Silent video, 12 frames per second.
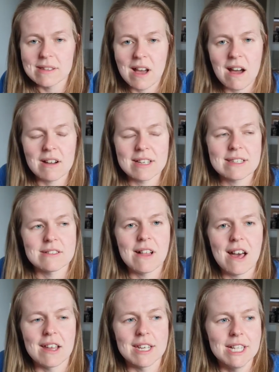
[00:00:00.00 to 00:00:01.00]
I still
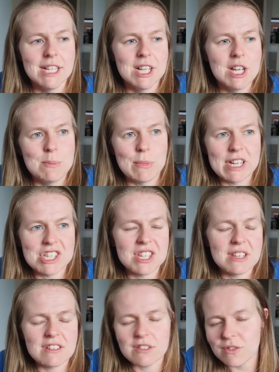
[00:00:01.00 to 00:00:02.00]
had my
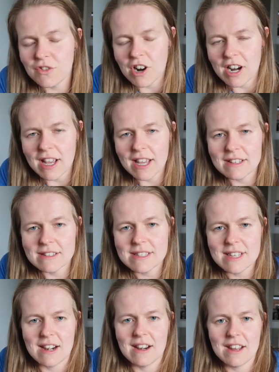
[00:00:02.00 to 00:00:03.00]
gin on a Friday and
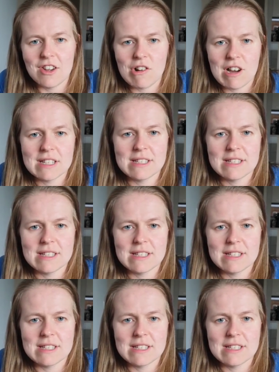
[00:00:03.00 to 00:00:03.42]
Saturday nights.